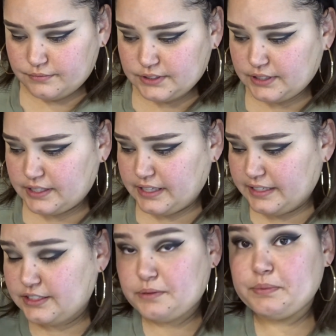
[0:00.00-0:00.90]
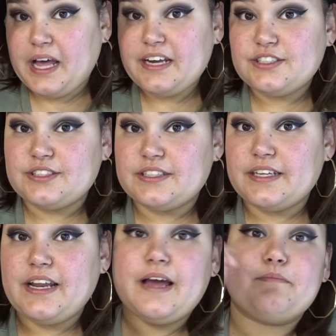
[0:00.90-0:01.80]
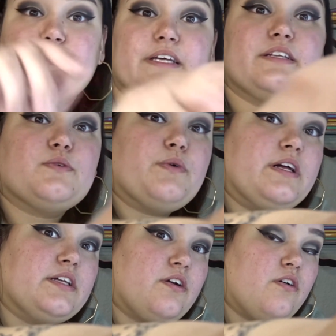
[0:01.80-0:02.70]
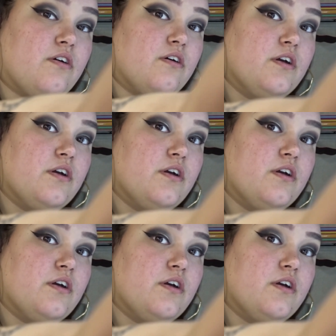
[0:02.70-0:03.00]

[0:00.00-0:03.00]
So the black just did not blend well at all.